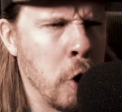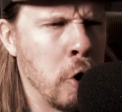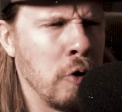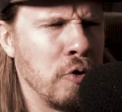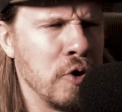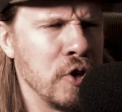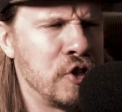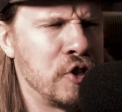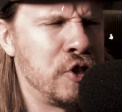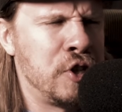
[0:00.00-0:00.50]

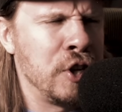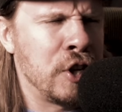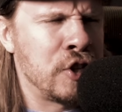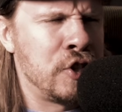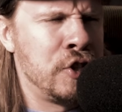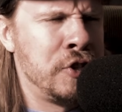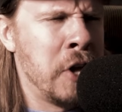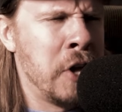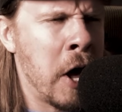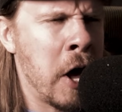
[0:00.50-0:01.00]
on the
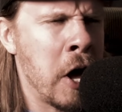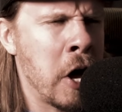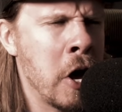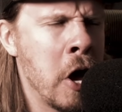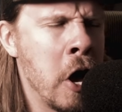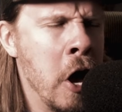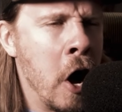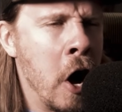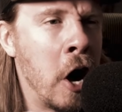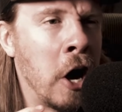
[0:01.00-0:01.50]
6th day,
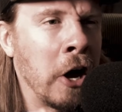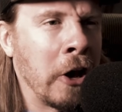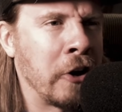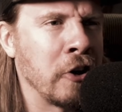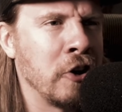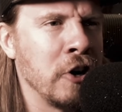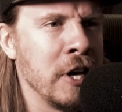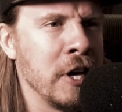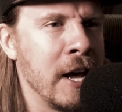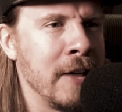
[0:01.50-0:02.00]
I
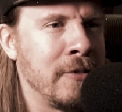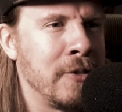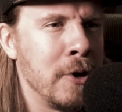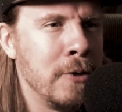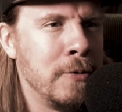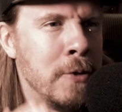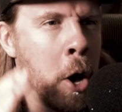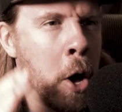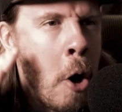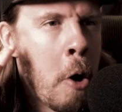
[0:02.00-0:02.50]

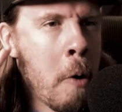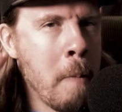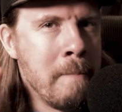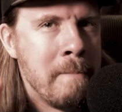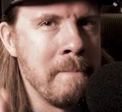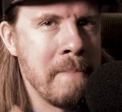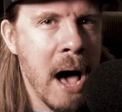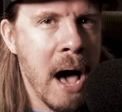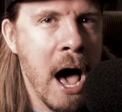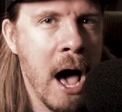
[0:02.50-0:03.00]
created
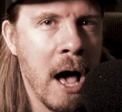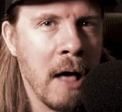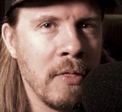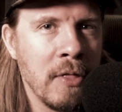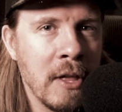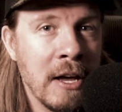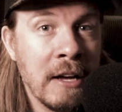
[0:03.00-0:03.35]
man.